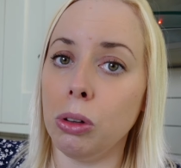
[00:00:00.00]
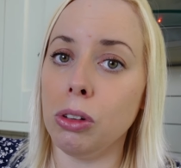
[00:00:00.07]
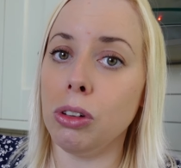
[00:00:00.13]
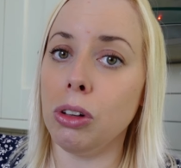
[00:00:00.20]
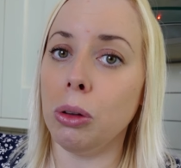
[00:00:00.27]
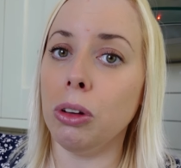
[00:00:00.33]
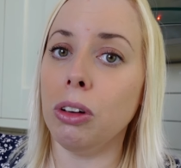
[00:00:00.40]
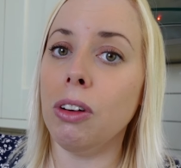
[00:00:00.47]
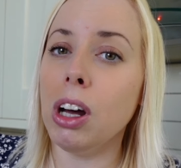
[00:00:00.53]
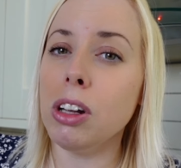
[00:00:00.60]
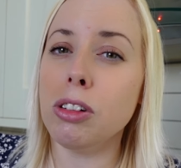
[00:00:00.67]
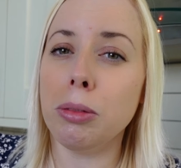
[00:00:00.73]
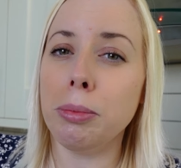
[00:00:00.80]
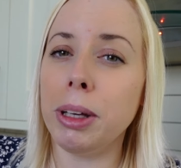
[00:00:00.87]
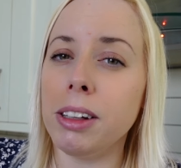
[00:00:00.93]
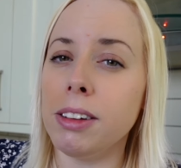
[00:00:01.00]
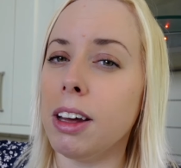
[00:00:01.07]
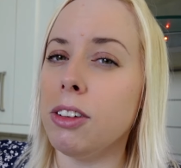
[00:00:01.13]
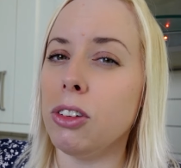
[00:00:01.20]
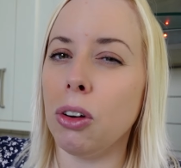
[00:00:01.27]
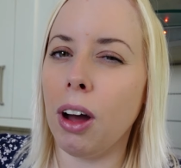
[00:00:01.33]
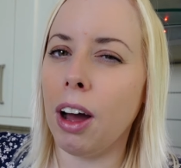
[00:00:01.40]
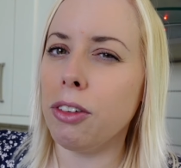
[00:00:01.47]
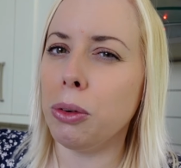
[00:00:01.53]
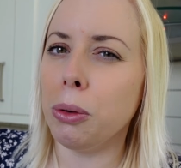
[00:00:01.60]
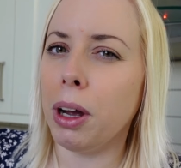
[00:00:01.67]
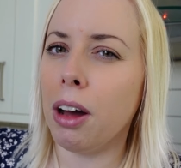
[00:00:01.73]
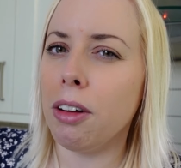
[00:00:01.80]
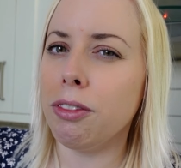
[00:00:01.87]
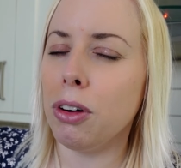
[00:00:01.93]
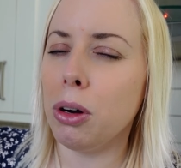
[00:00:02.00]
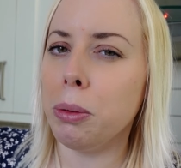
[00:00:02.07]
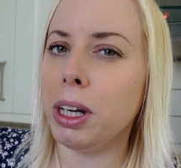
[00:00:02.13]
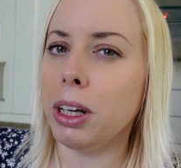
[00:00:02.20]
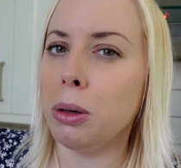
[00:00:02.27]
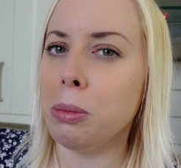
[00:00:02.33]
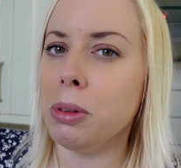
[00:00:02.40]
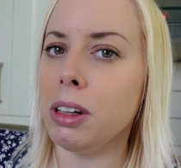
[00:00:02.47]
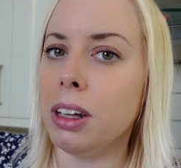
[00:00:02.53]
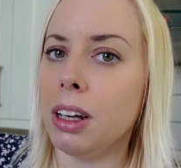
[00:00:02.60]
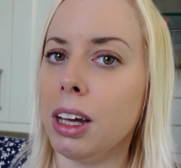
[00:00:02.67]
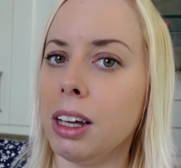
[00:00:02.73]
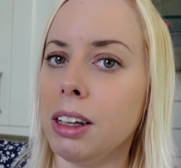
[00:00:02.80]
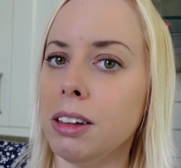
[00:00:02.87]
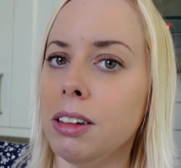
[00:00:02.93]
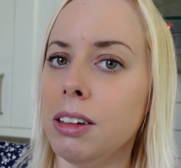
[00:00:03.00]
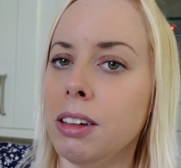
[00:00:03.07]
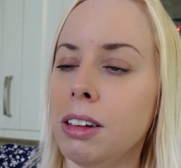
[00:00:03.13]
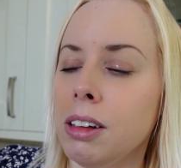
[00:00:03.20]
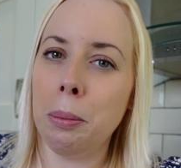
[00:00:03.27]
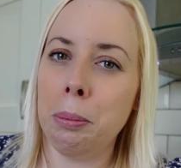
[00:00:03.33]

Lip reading: So there are some meals that I don't have to account for when it comes to the kids.